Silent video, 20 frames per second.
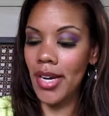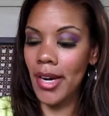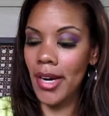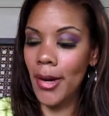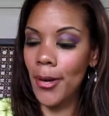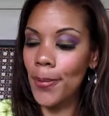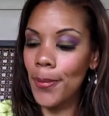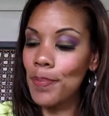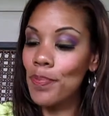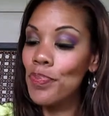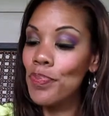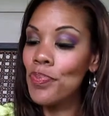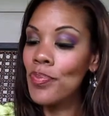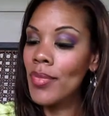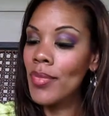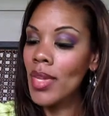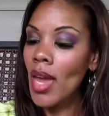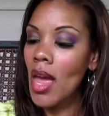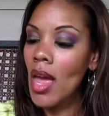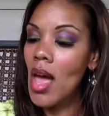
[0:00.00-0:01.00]
it out.
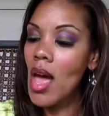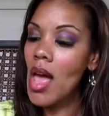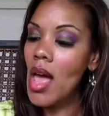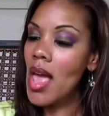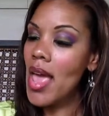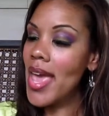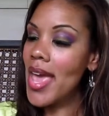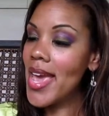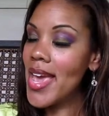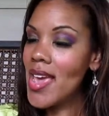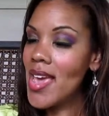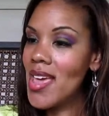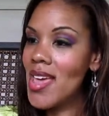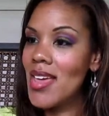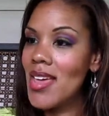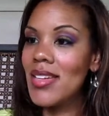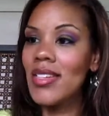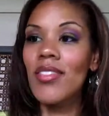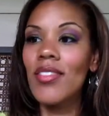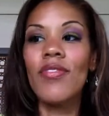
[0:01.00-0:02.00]

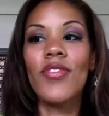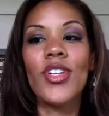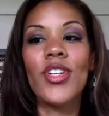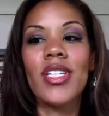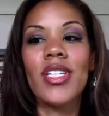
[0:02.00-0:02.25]
And for